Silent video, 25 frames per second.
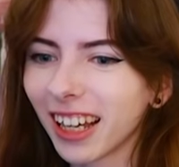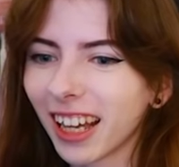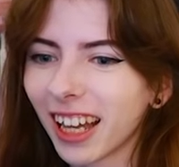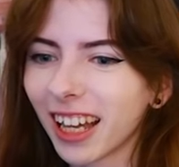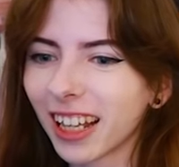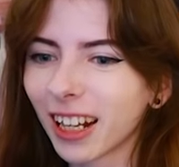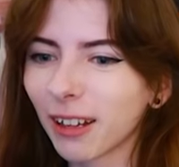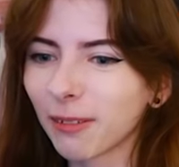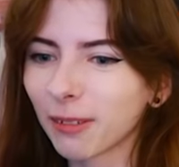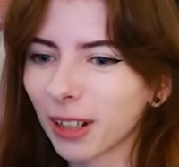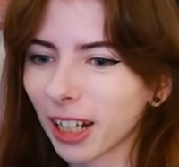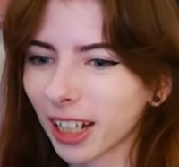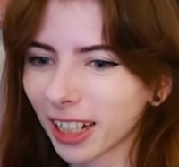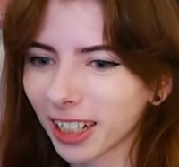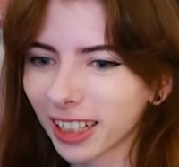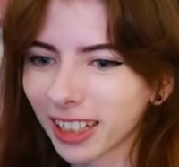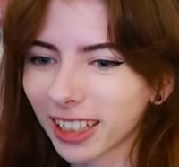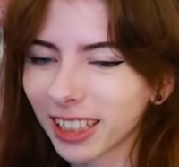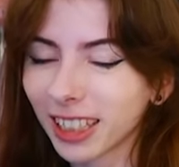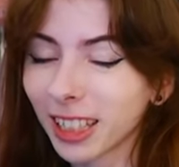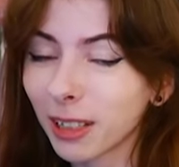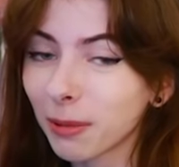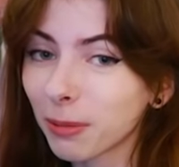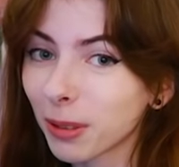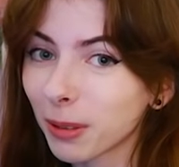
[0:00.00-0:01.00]
and I'm not going
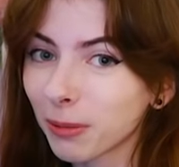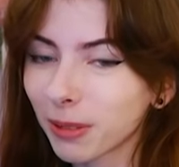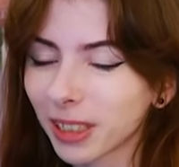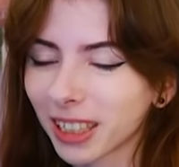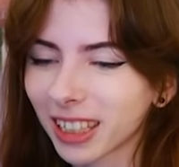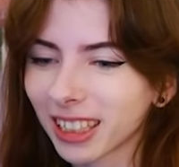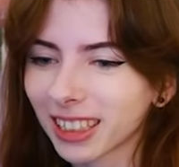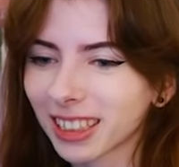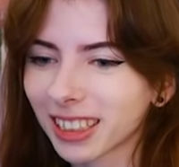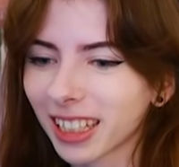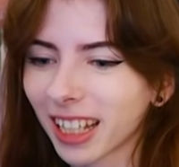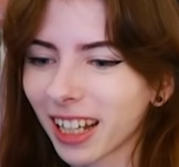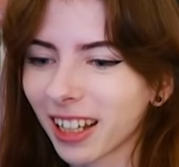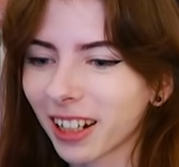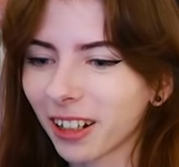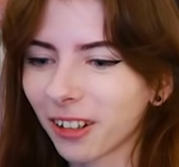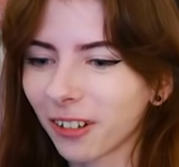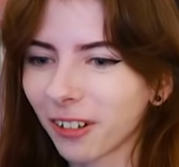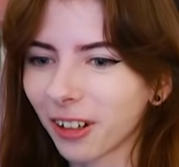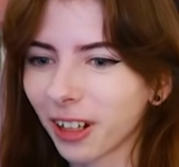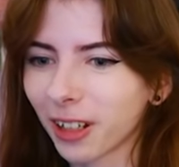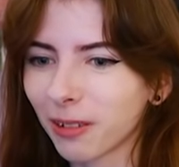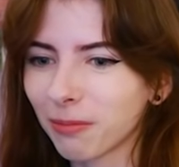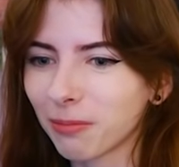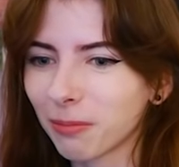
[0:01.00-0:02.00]
to keep him at this
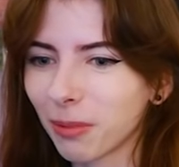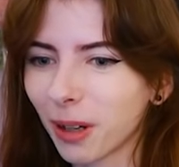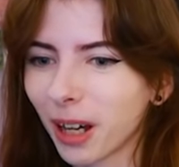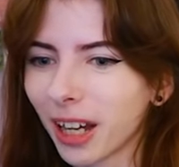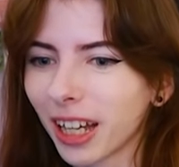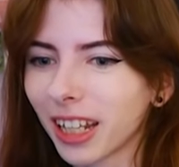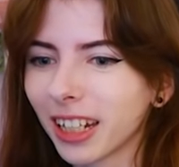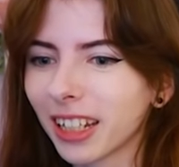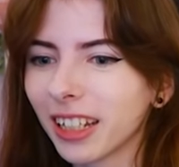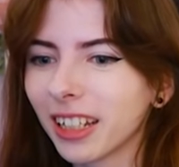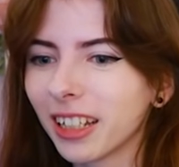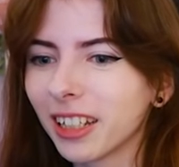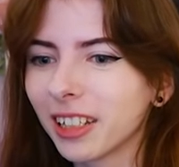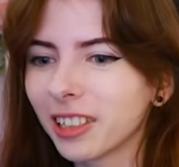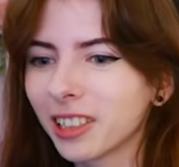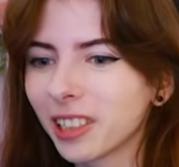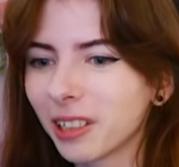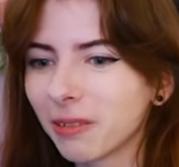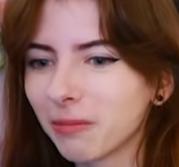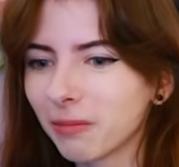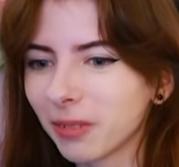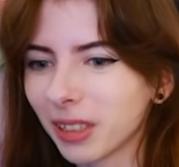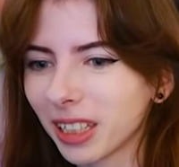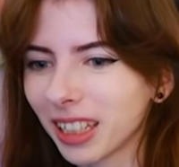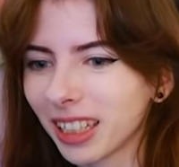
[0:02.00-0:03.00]
category, but
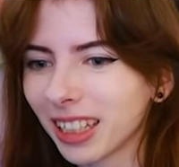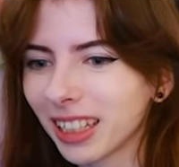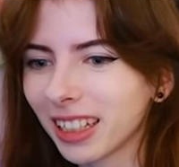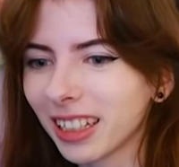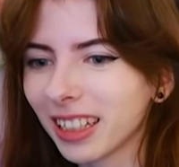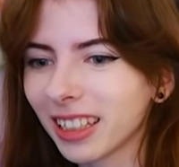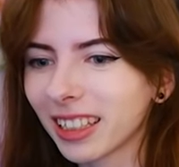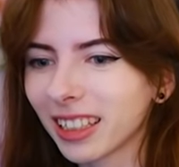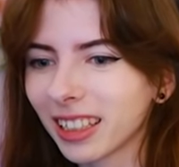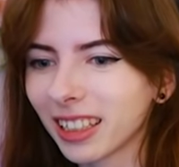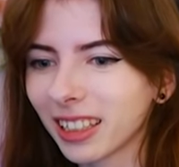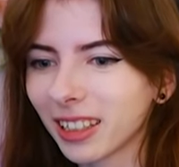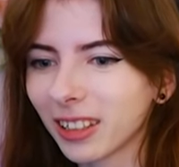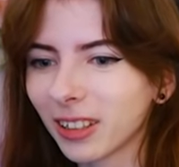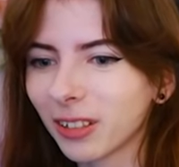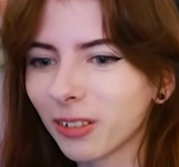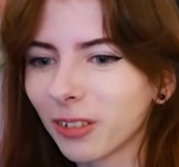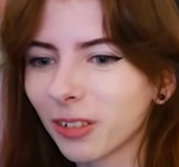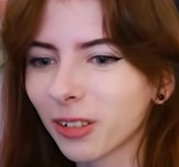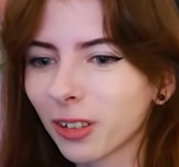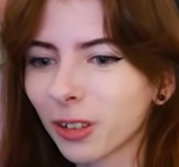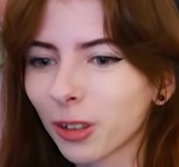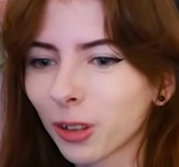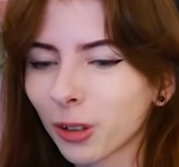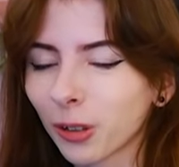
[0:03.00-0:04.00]
to me, he
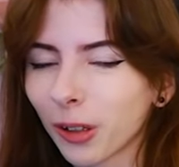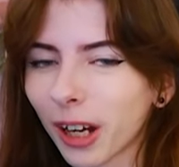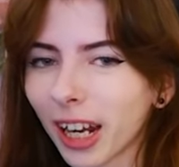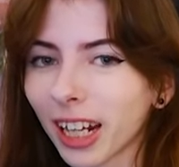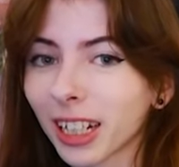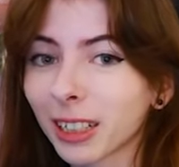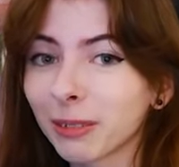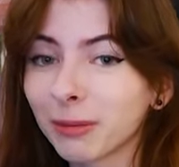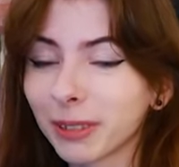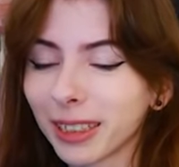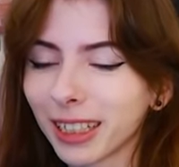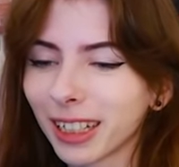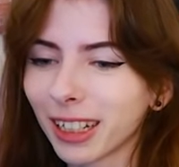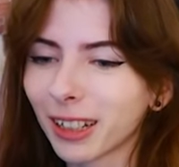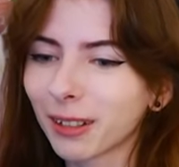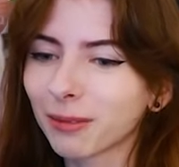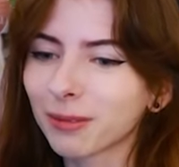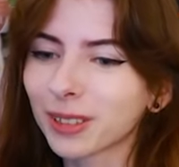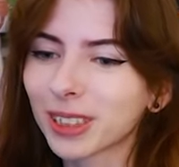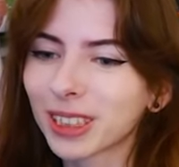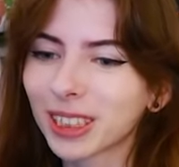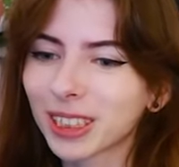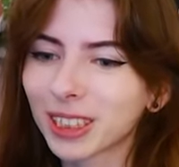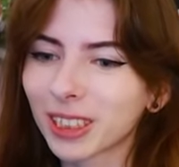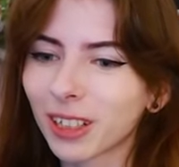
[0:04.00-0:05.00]
cracked me
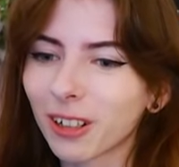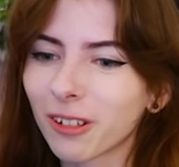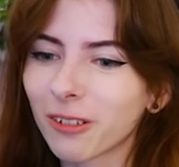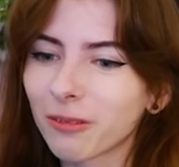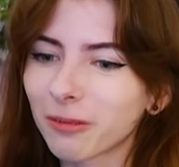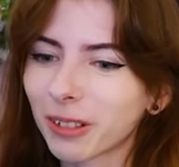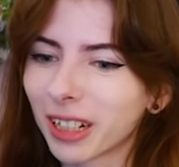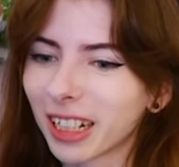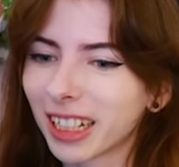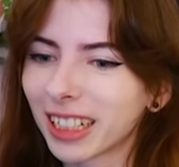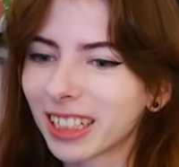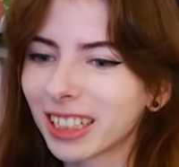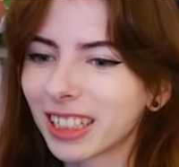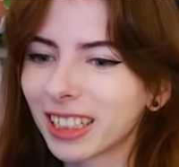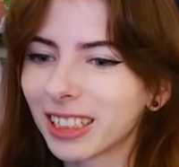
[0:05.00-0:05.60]
up so much.